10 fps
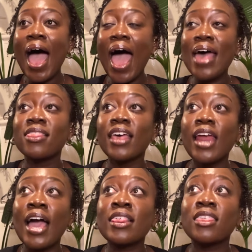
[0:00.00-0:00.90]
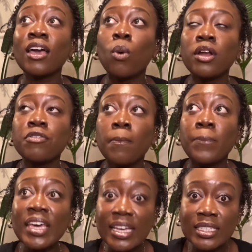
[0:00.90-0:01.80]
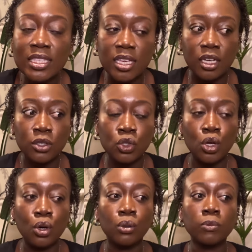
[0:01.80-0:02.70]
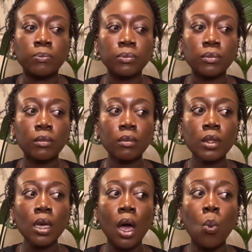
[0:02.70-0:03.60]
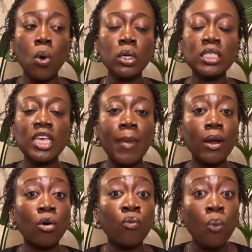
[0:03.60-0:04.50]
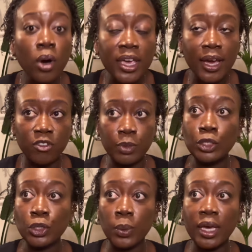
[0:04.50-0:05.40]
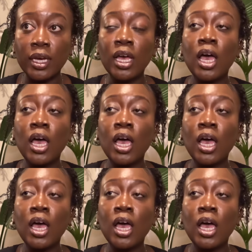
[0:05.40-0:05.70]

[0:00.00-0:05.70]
And then I think one of the biggest things though was the amount of walking I've been doing.